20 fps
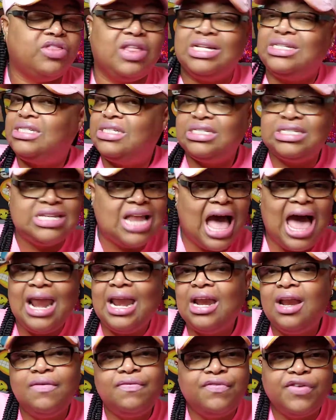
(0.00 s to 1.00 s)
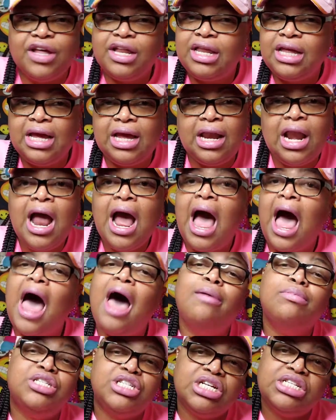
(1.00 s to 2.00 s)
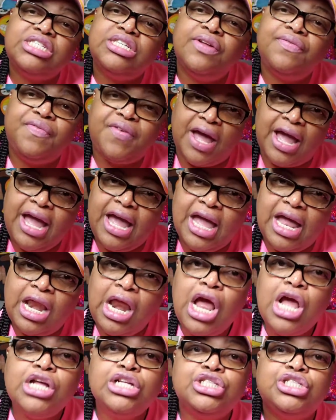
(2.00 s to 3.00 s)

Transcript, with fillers: This is not an affiliate. I'm just a fan.